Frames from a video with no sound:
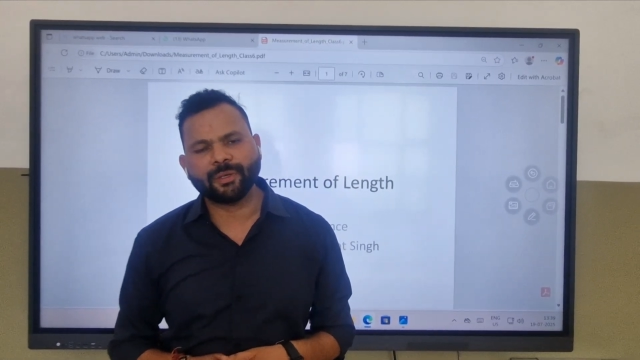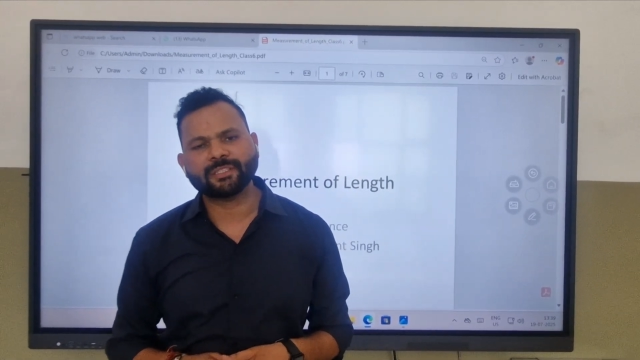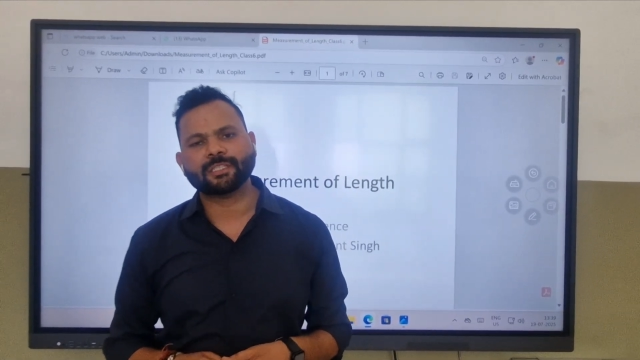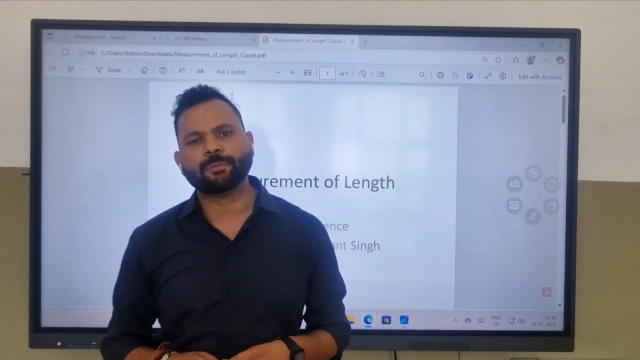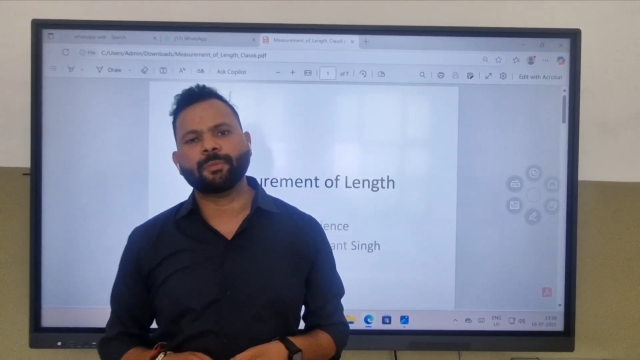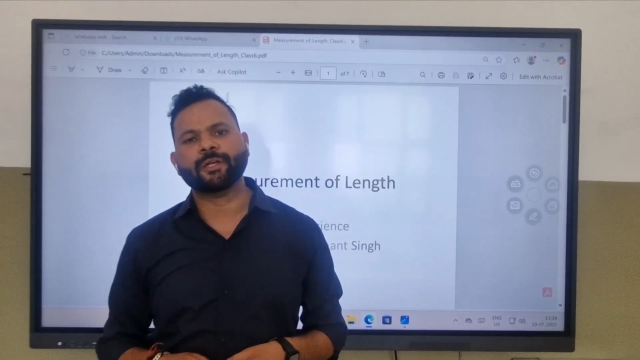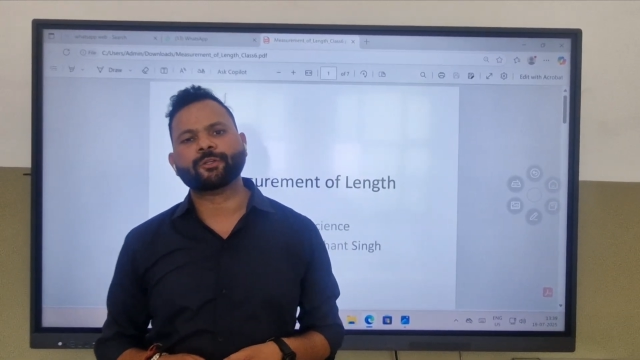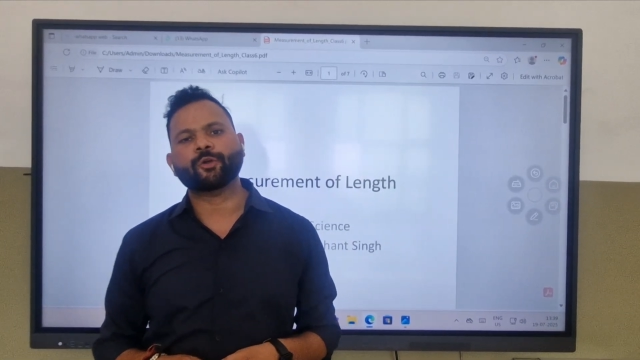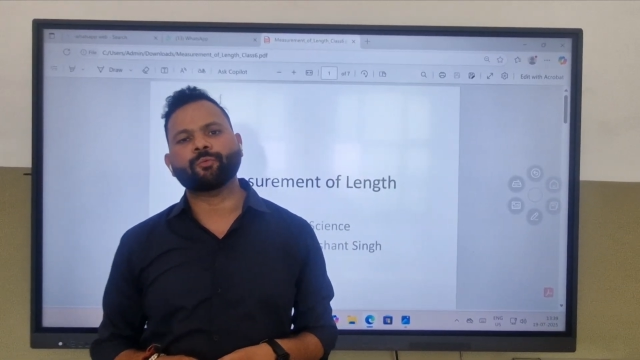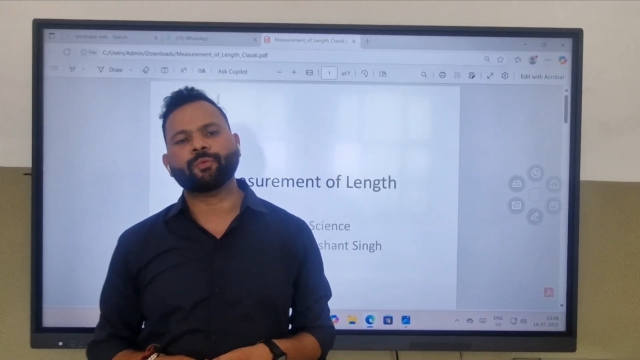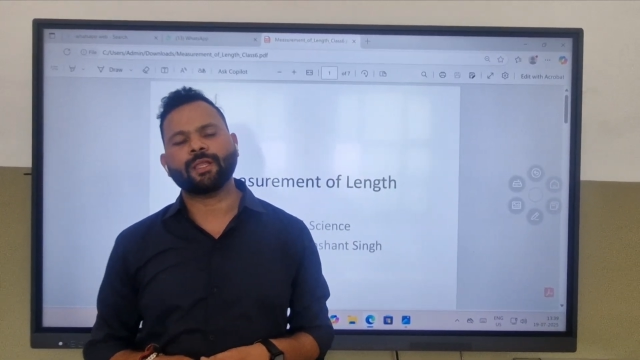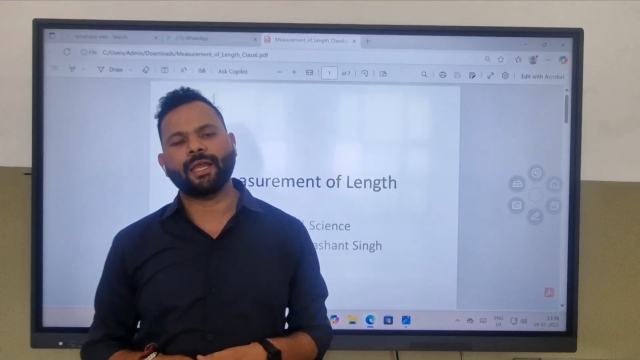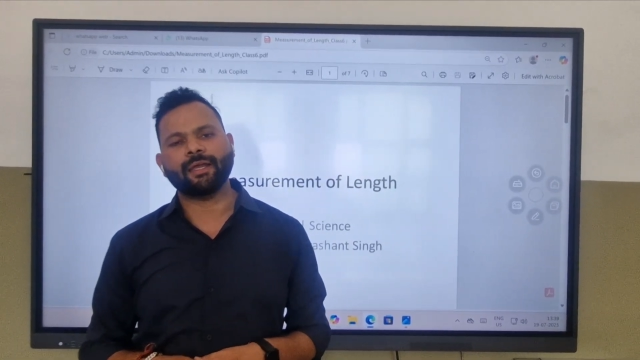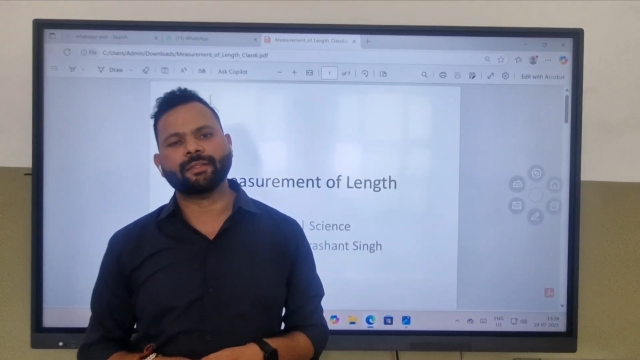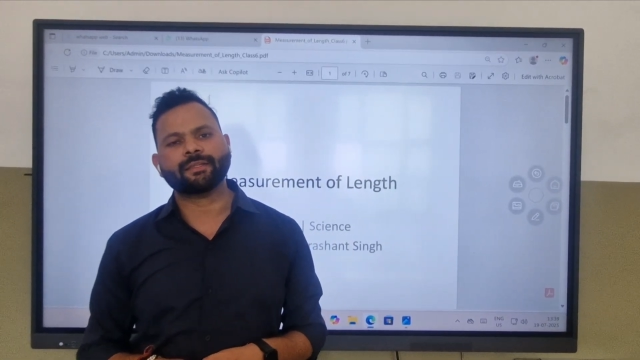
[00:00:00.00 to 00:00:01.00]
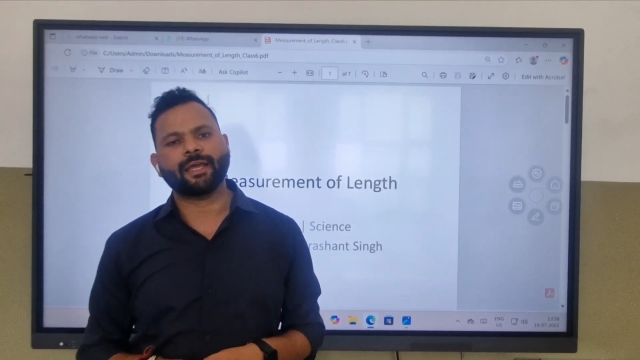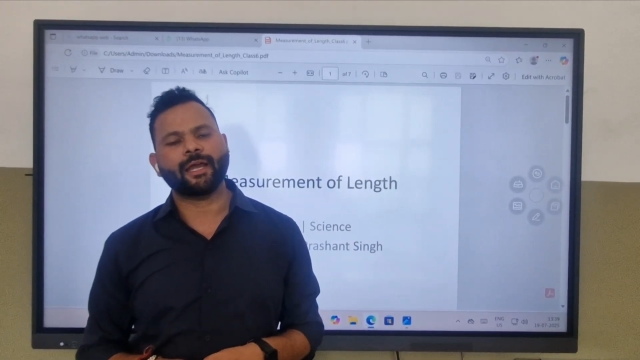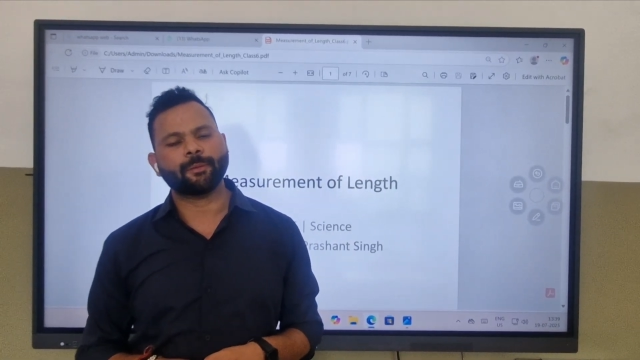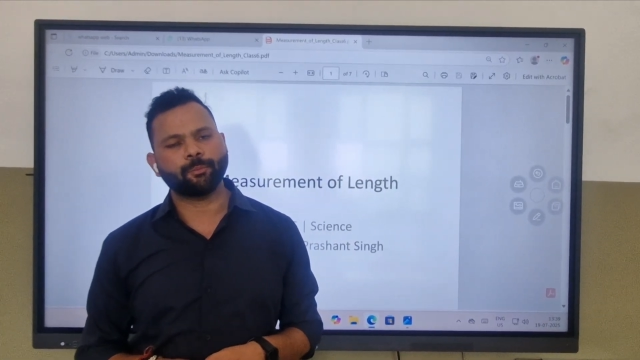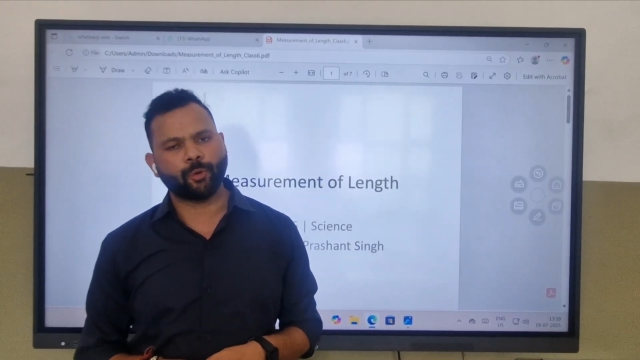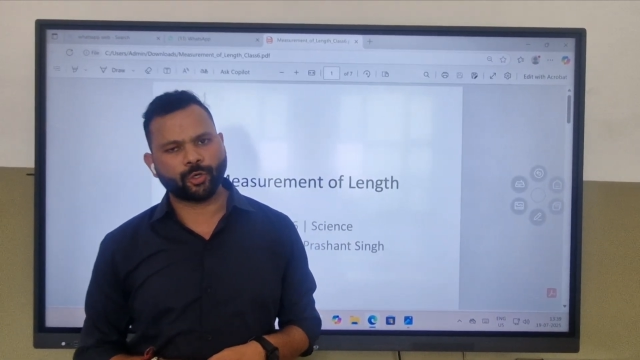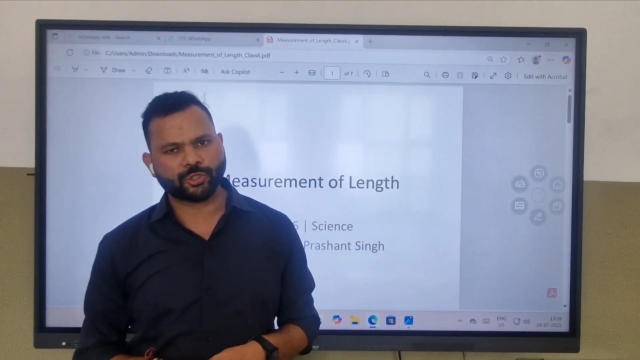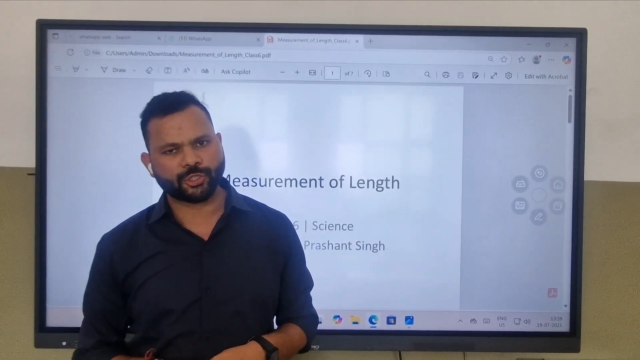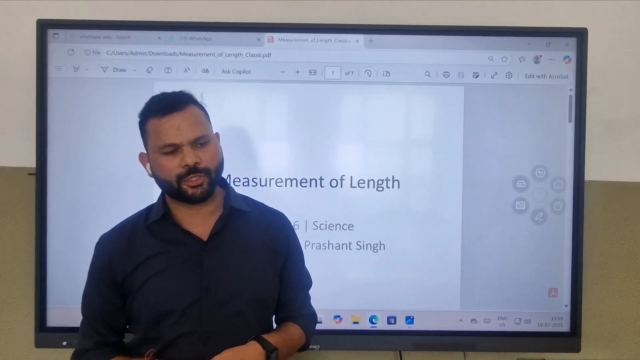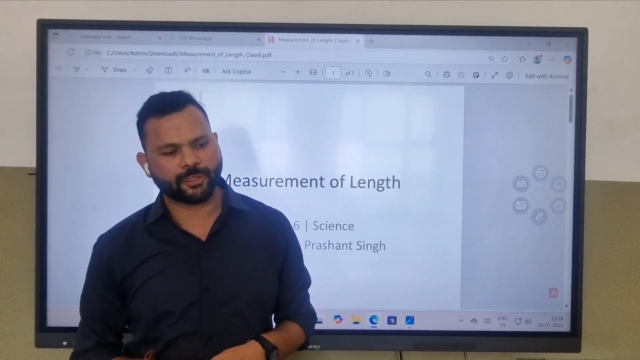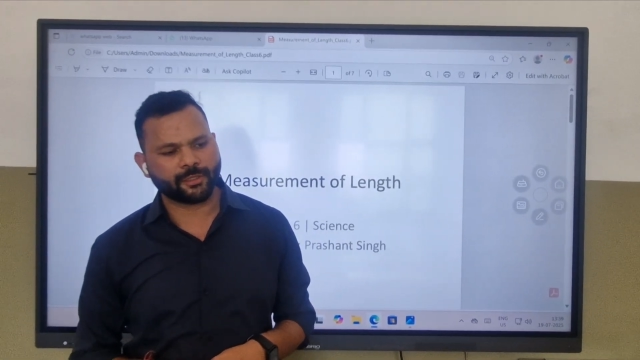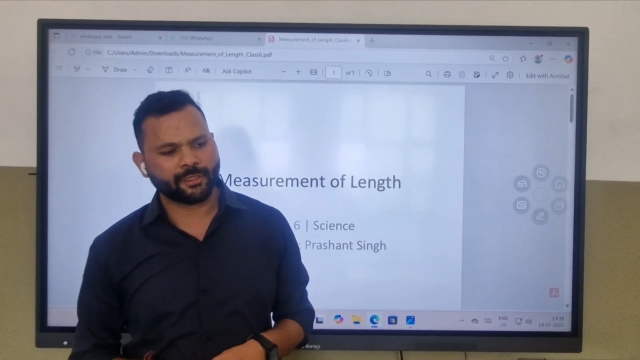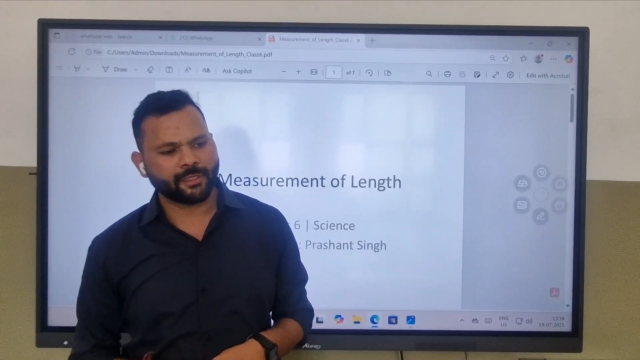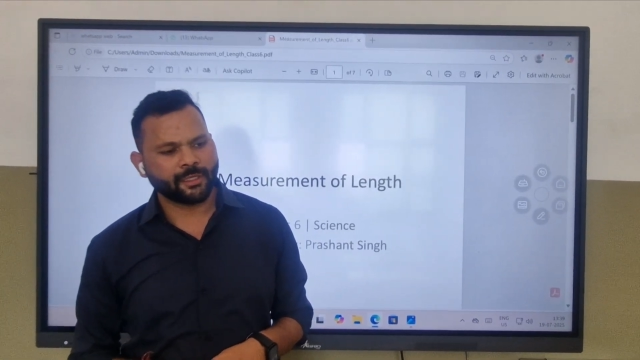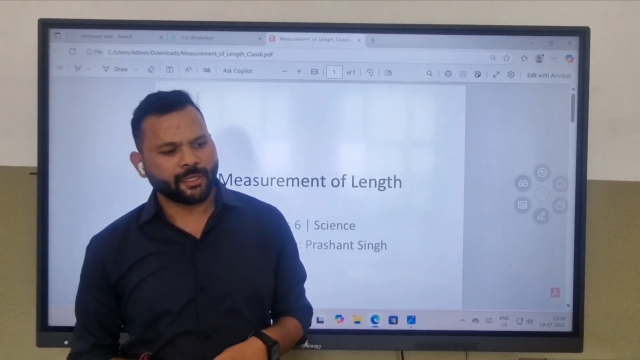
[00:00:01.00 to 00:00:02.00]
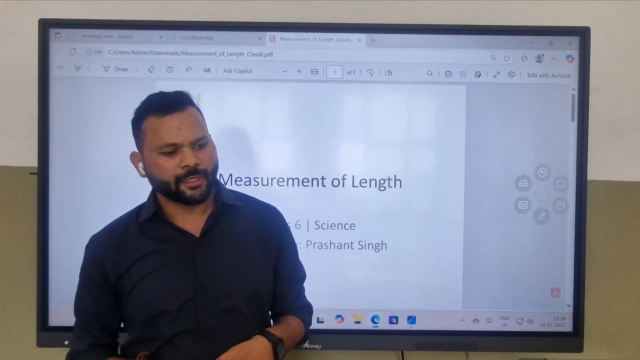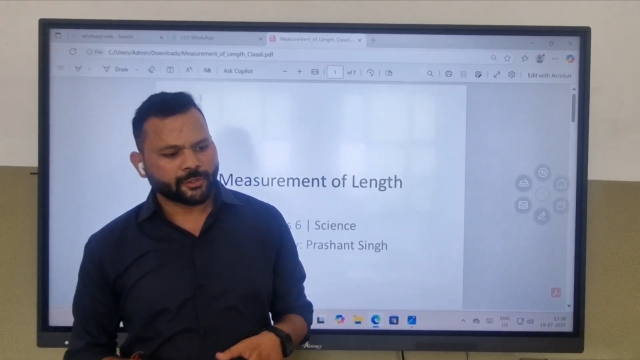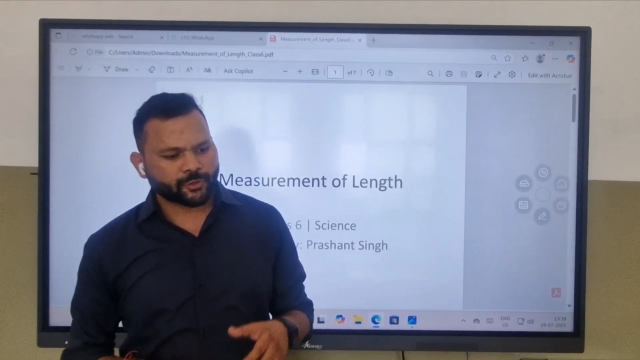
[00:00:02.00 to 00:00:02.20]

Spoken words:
measurement of length and motion.